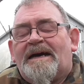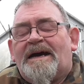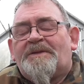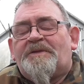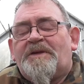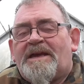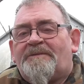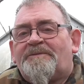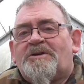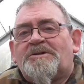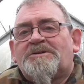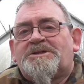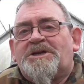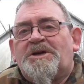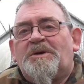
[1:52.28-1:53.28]
I think I've
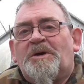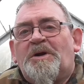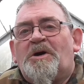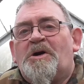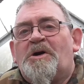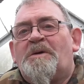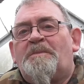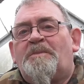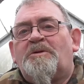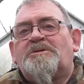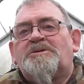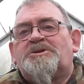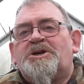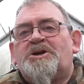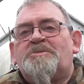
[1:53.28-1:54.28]
gone too long,
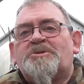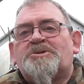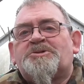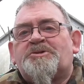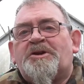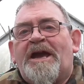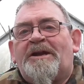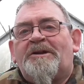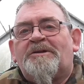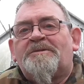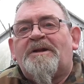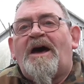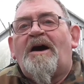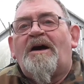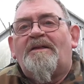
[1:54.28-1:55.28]
putting too much strain
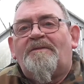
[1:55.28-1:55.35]
on